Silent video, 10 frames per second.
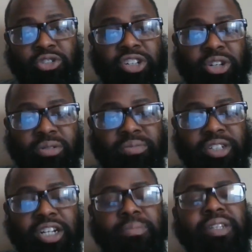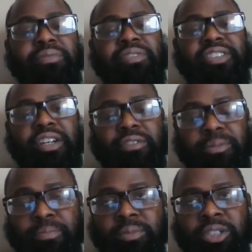you know uplift each other
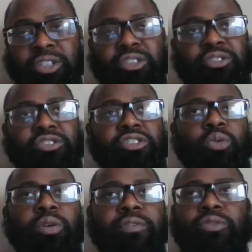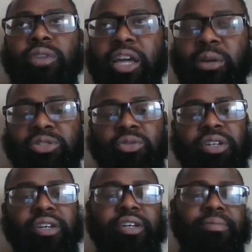so if you like what you
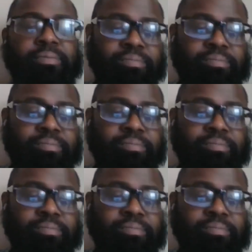hear